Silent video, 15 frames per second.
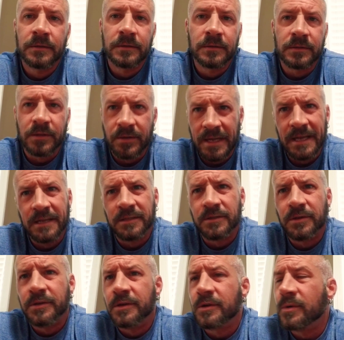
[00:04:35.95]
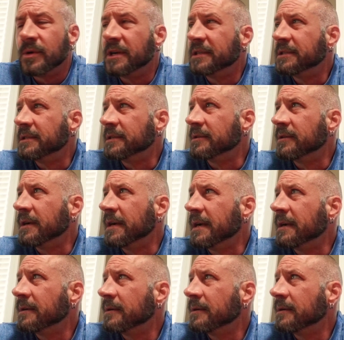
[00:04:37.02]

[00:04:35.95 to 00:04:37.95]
so to answer your question, Grant,